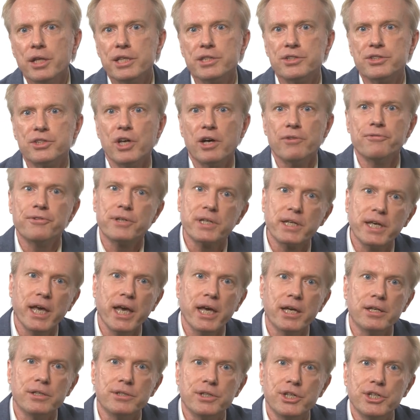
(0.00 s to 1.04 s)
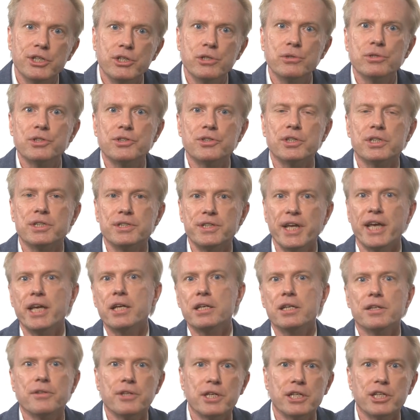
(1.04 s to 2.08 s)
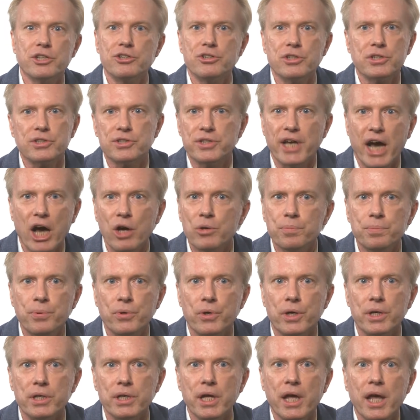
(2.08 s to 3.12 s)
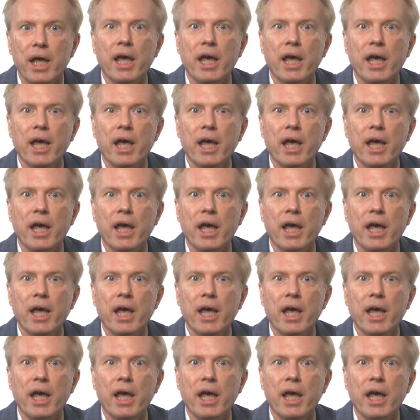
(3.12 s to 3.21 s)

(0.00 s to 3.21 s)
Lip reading: itself again to use the data that it just output